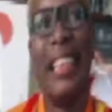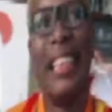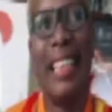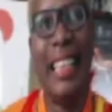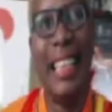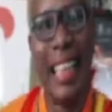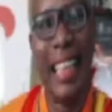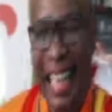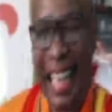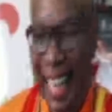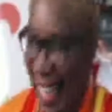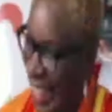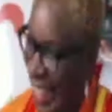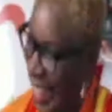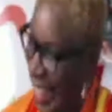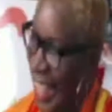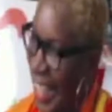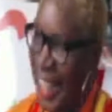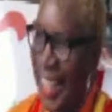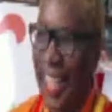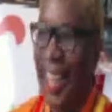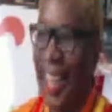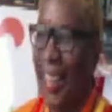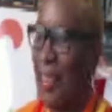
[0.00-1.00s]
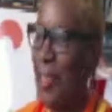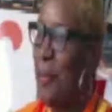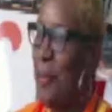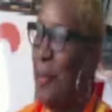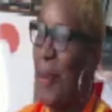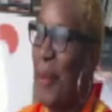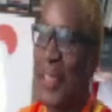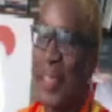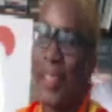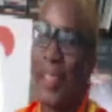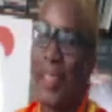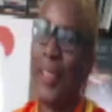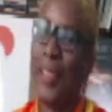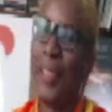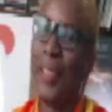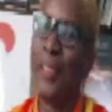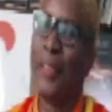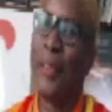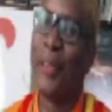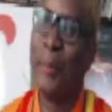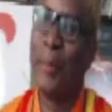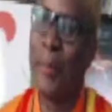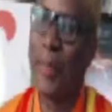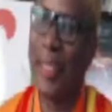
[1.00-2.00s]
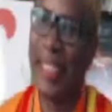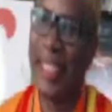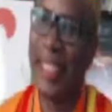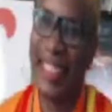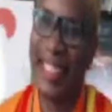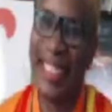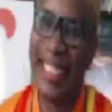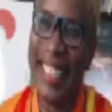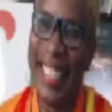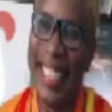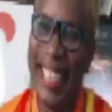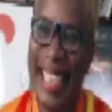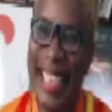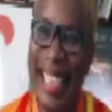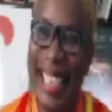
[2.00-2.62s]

Again, I got to go back to the Caribbean. Caribbean.